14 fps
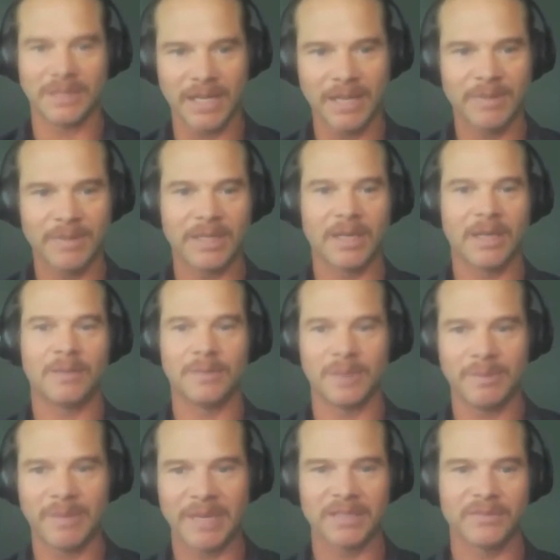that I become the
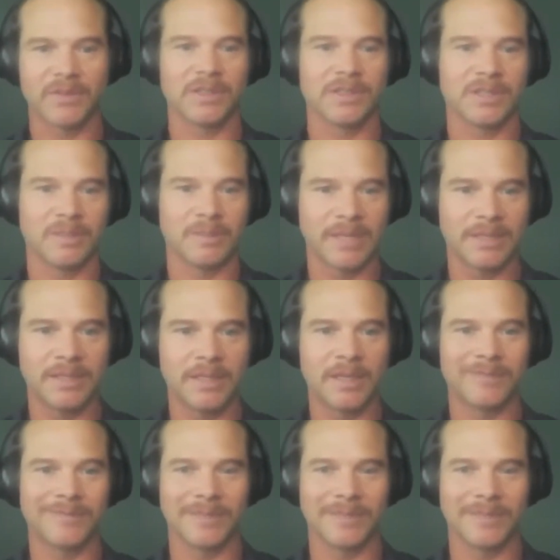best version of myself.